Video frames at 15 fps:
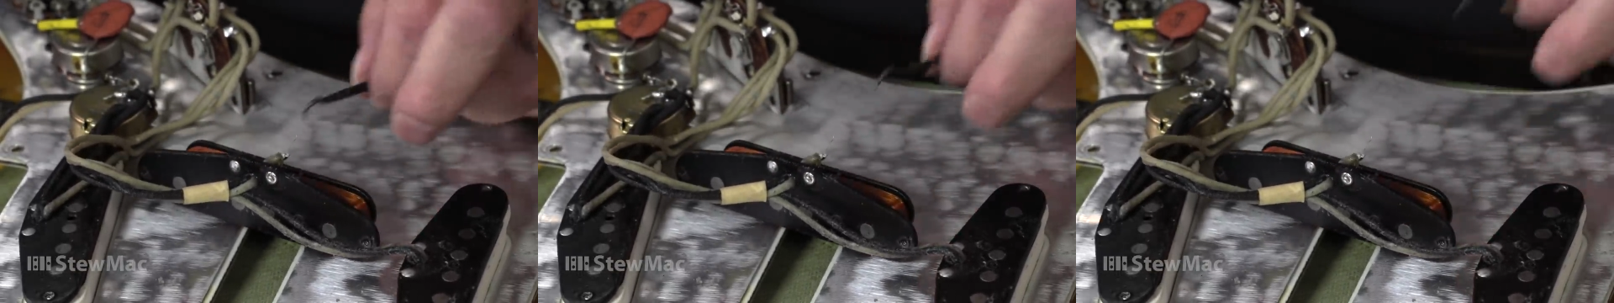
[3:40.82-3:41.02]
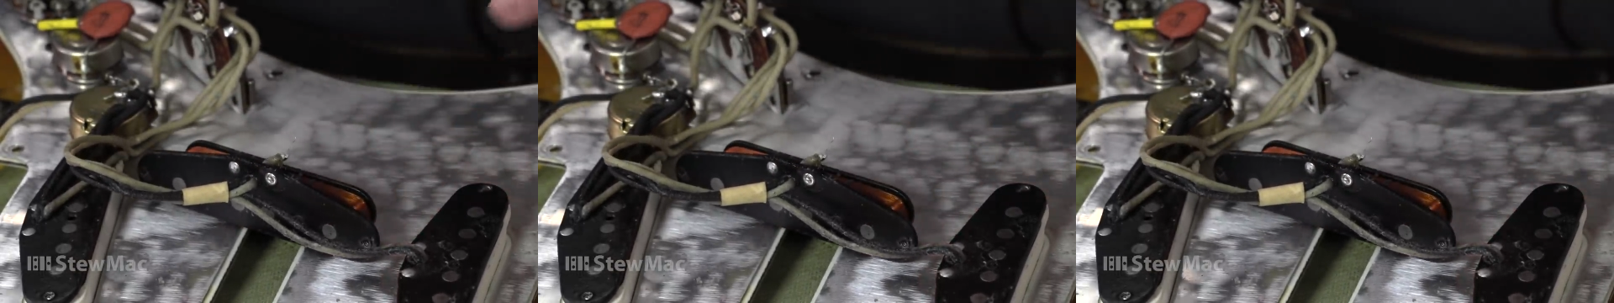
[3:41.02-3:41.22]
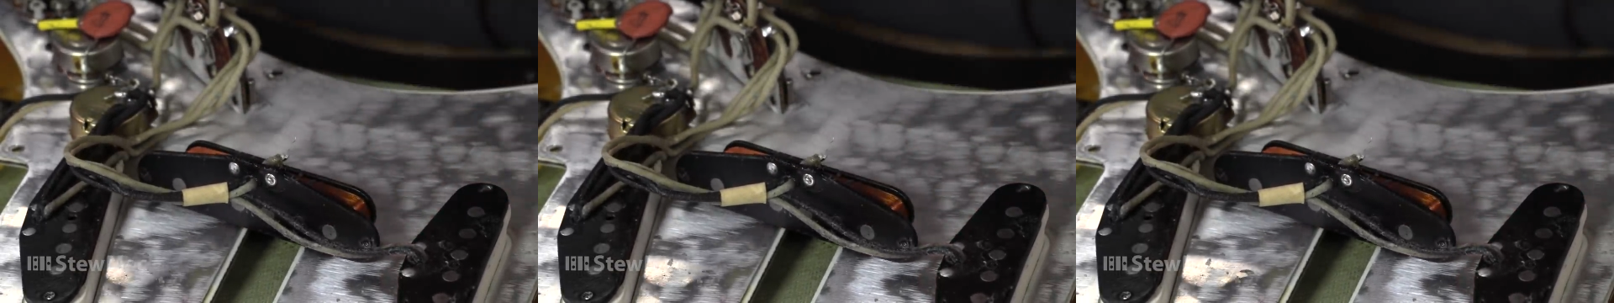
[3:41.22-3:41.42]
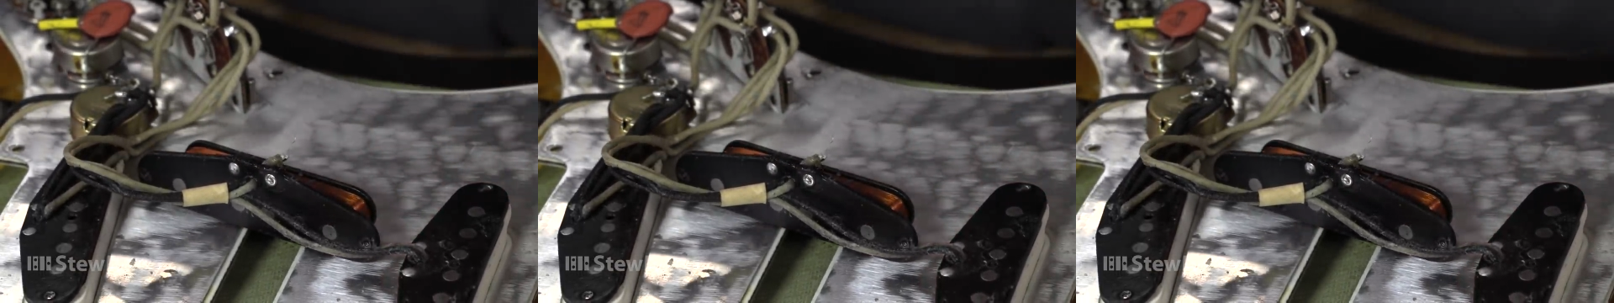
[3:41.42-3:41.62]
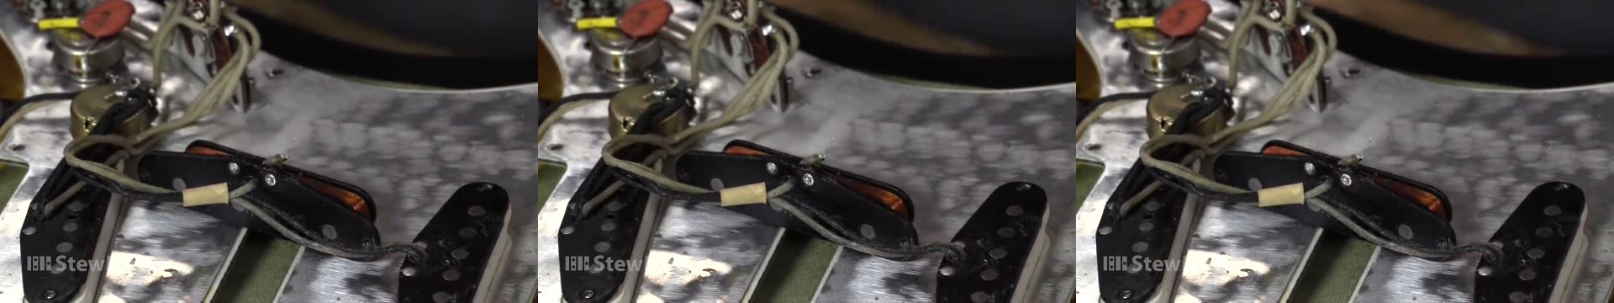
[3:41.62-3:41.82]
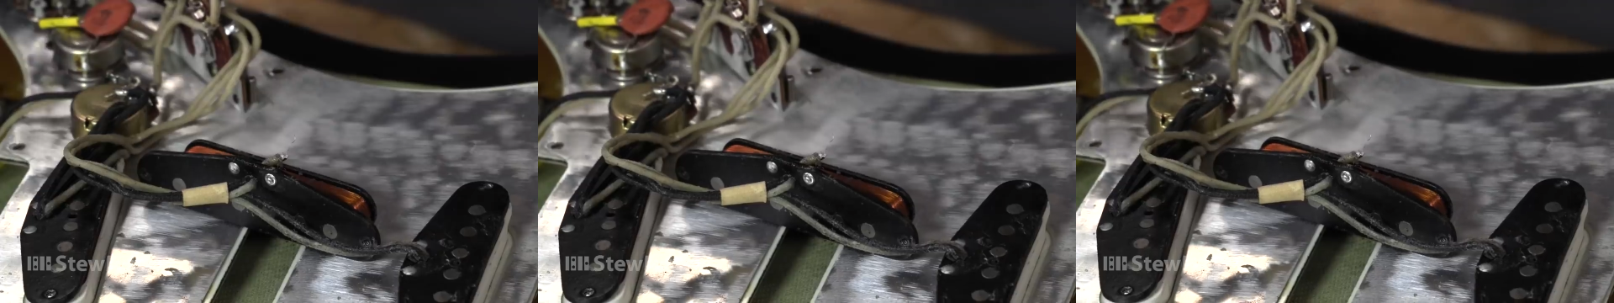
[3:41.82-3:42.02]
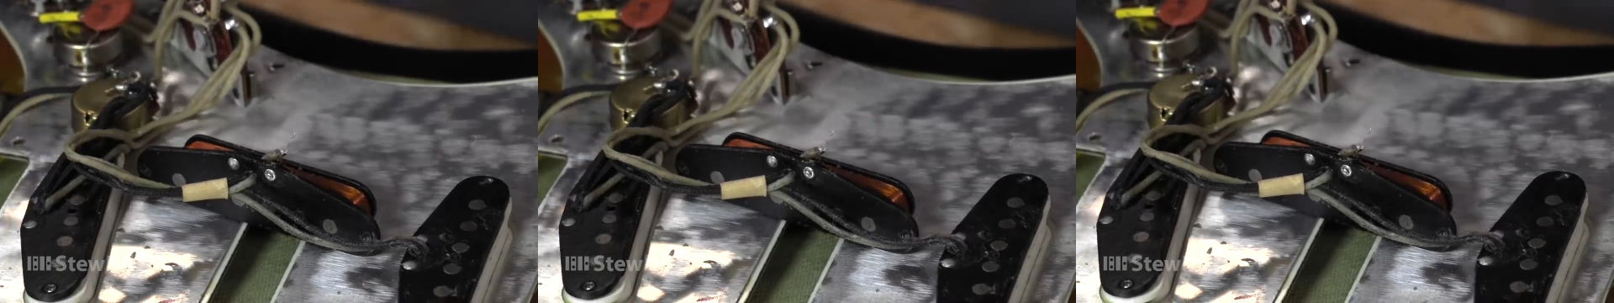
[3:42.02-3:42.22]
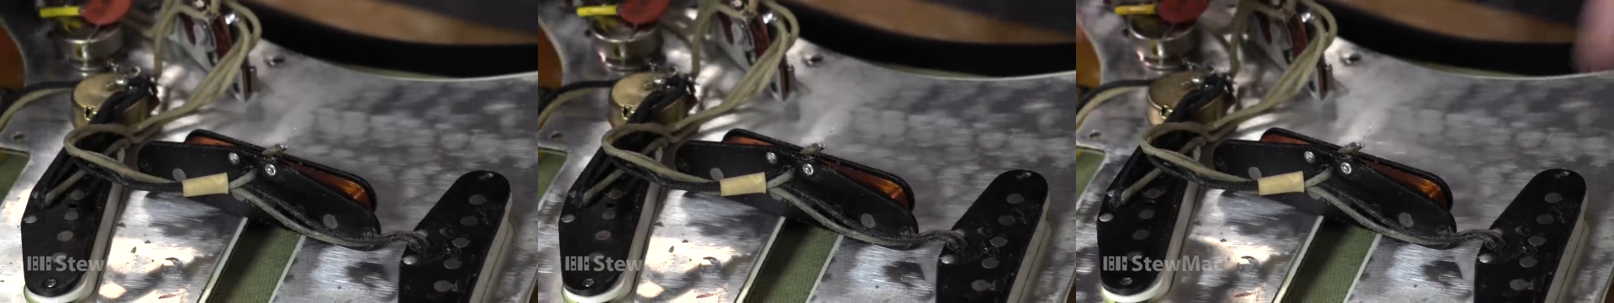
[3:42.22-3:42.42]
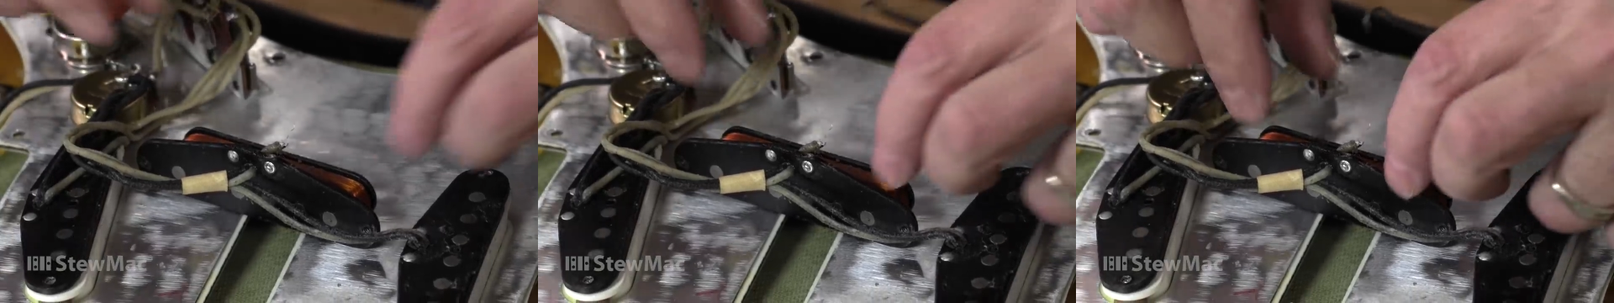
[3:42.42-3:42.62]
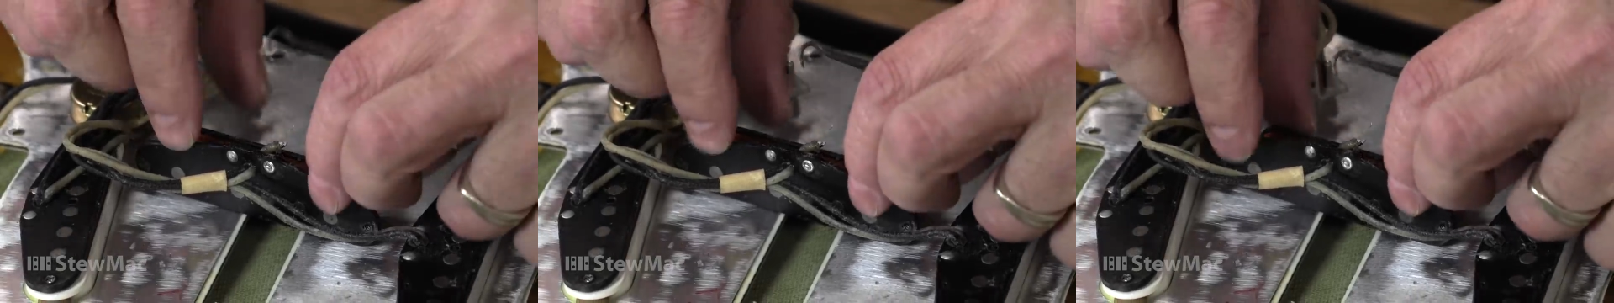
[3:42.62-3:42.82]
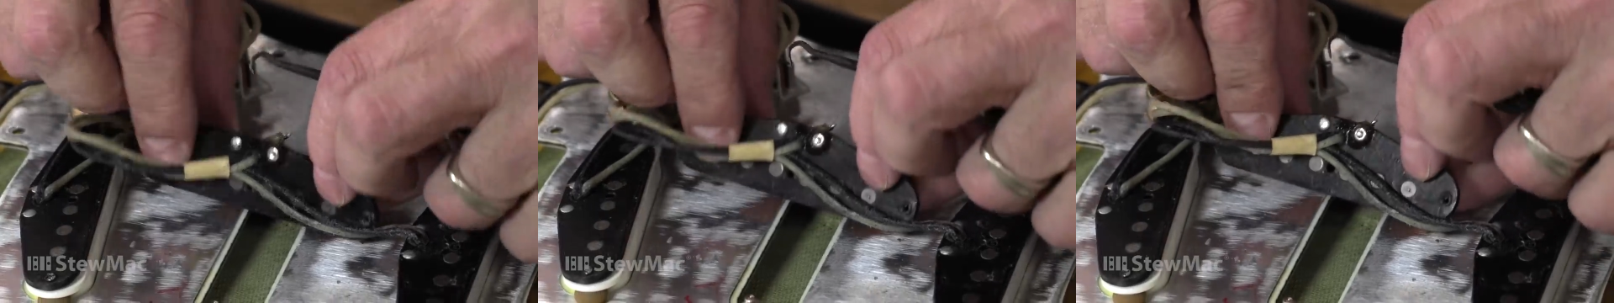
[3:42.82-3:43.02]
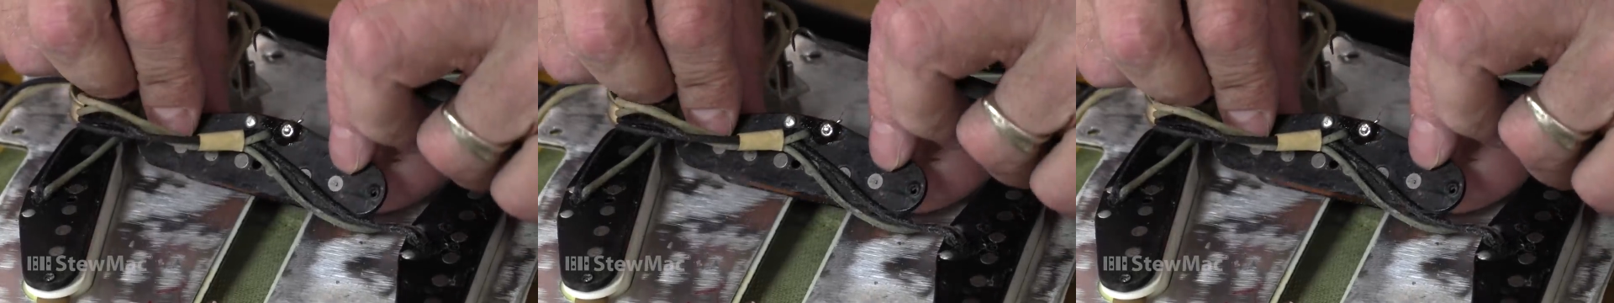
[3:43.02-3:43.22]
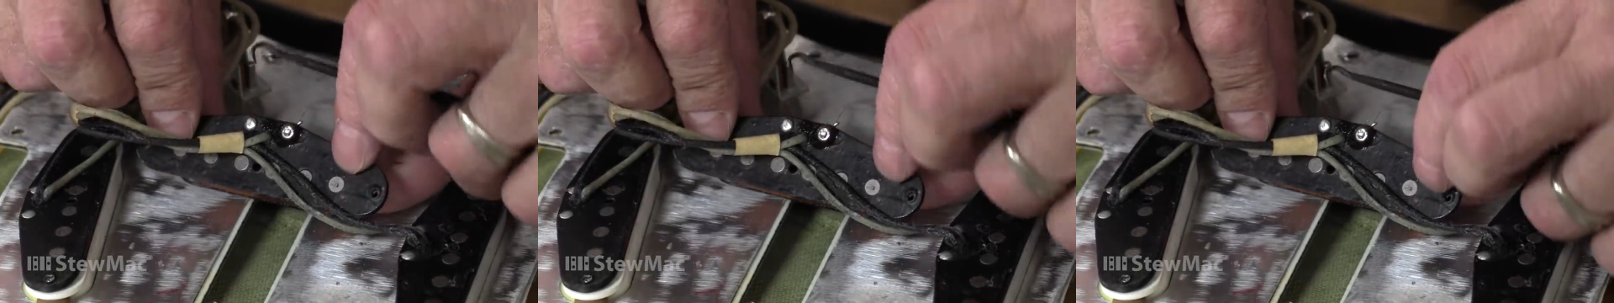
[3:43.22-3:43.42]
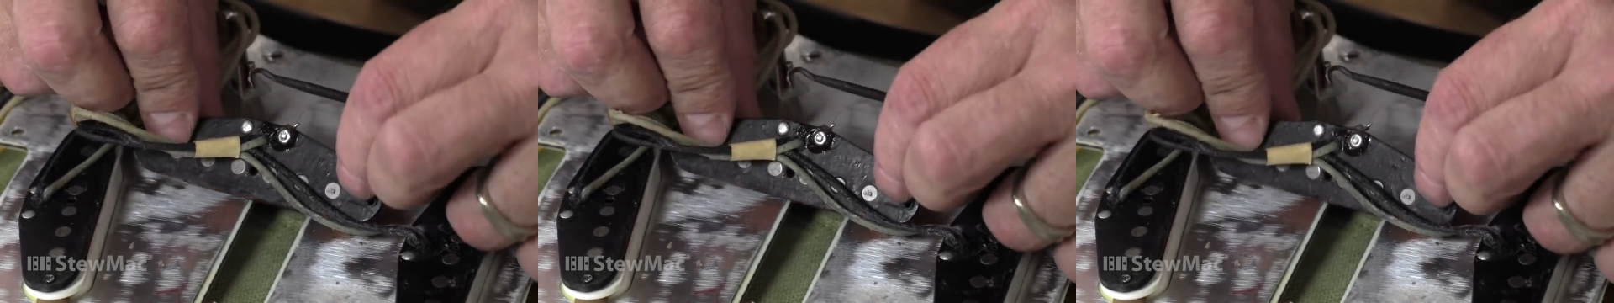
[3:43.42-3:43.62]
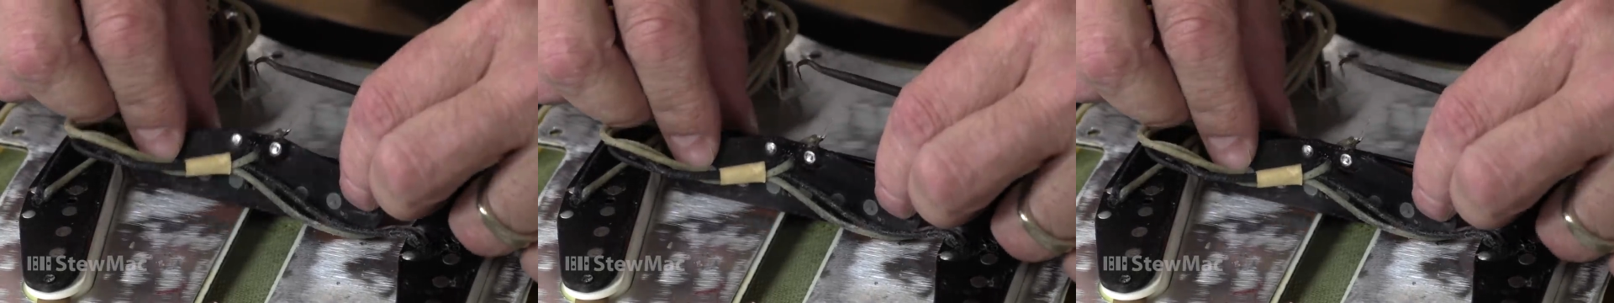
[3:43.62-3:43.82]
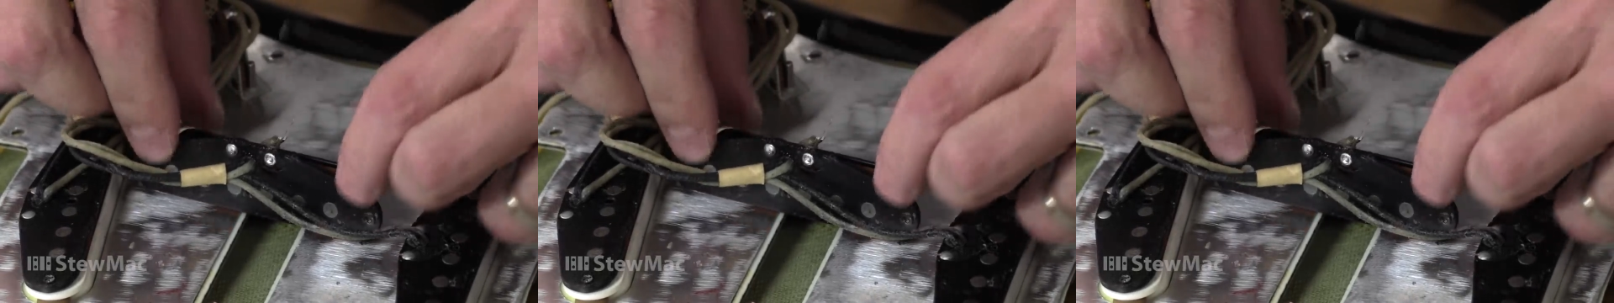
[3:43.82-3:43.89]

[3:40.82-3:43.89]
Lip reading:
Nobody's mouth can be seen.